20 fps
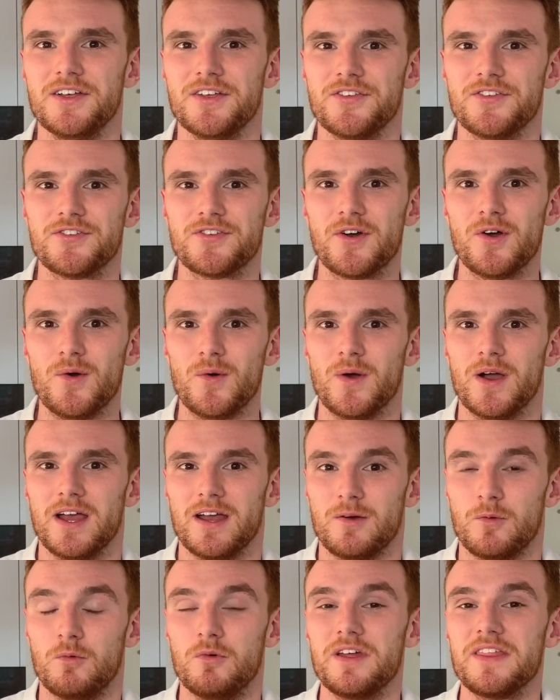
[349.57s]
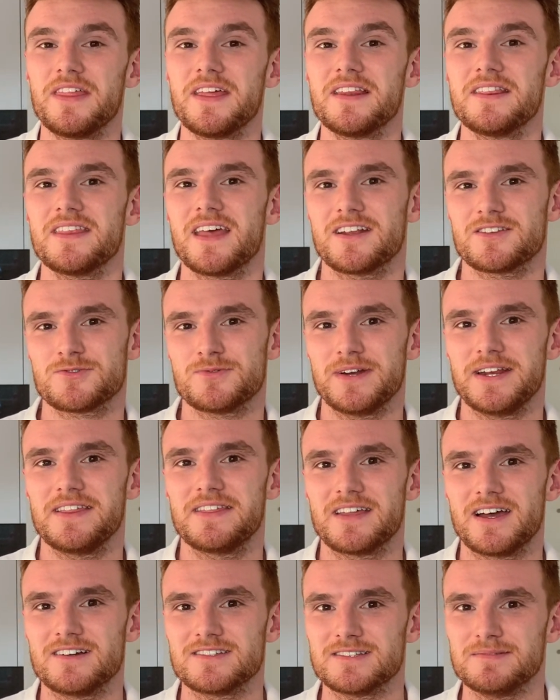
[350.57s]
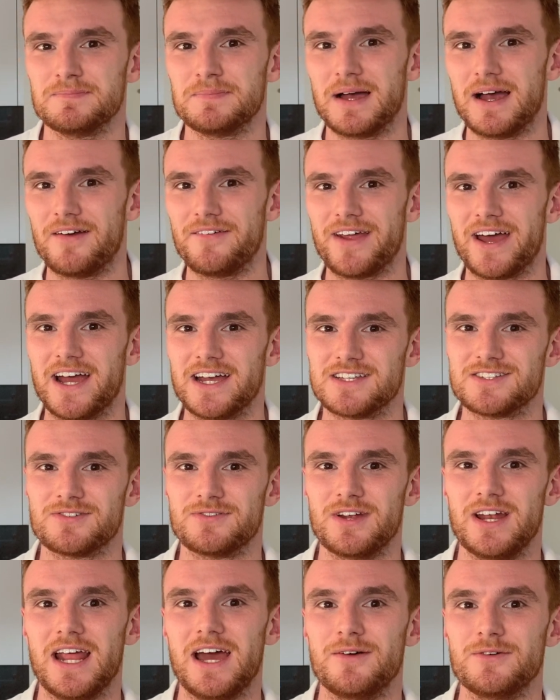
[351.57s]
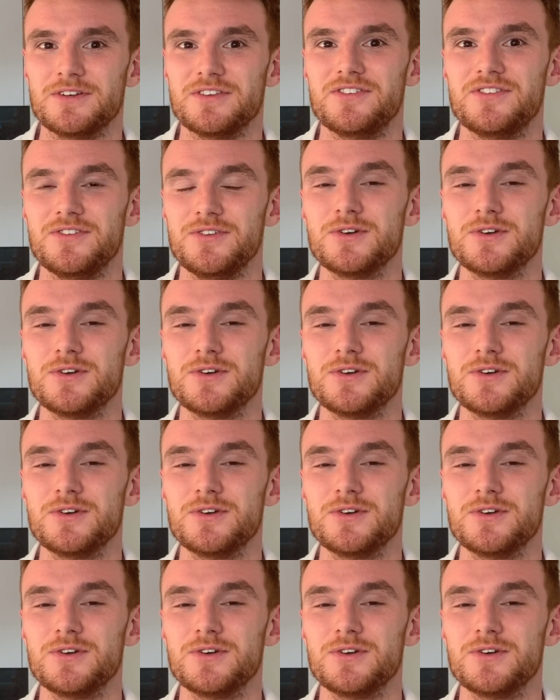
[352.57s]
So within that £20,000 ISA allowance,